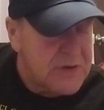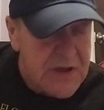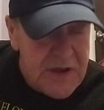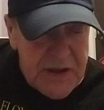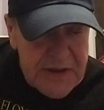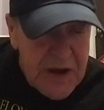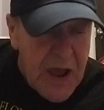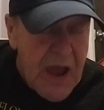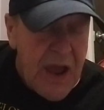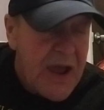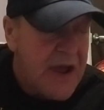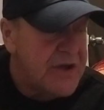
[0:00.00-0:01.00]
late
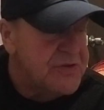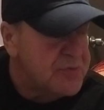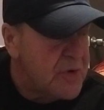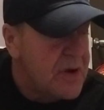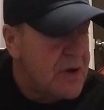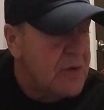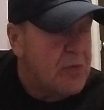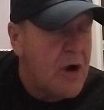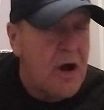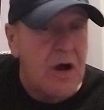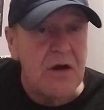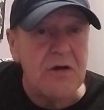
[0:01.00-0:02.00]
as we're
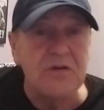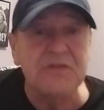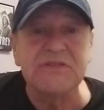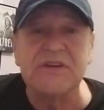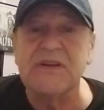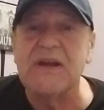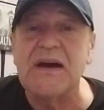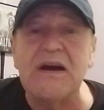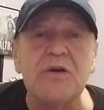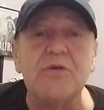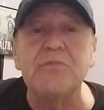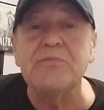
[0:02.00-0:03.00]
walking
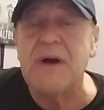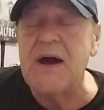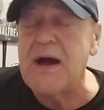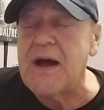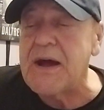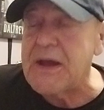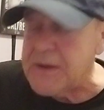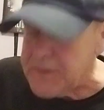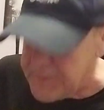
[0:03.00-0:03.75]
on by.